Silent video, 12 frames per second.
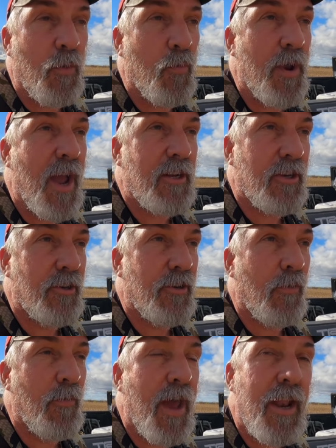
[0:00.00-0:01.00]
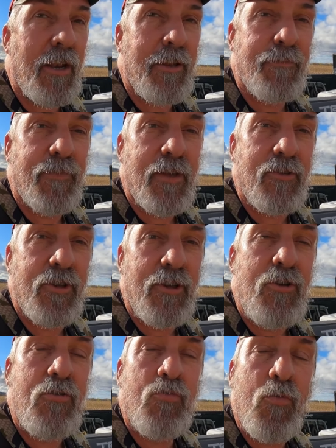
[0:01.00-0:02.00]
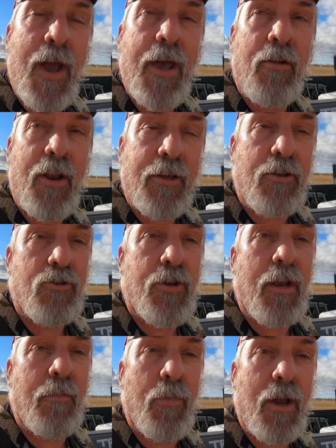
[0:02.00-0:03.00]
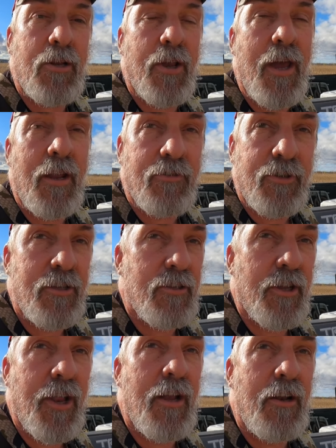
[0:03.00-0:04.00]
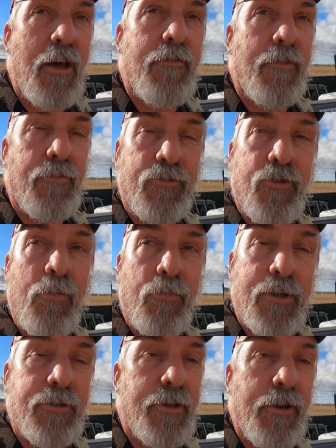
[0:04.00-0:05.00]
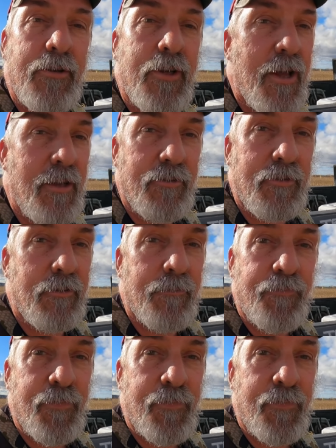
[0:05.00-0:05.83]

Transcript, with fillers: reacting to rattling he said you rattle like you're trying to break the antlers he said they love it for some reason here in kansas